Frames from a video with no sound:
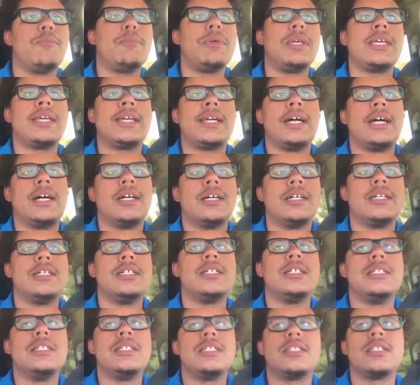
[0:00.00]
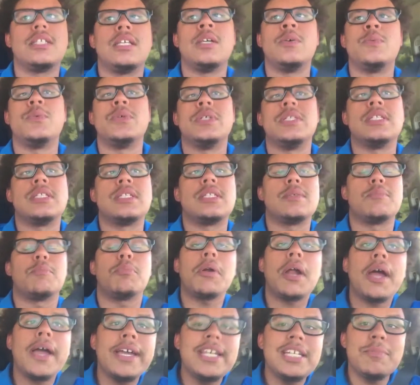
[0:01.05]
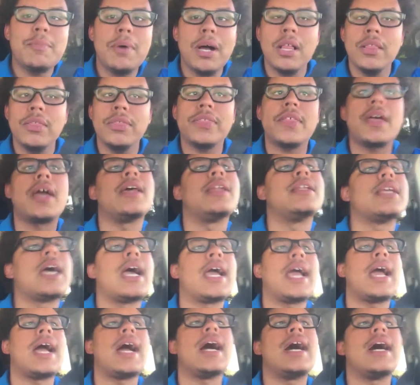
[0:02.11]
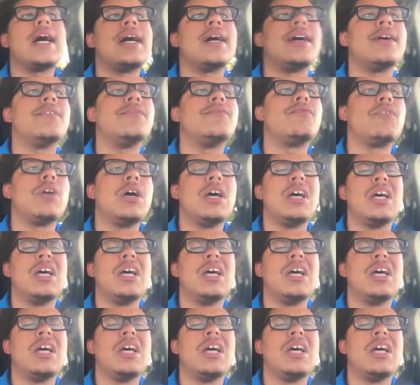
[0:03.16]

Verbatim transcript: because it was Pride Month and I have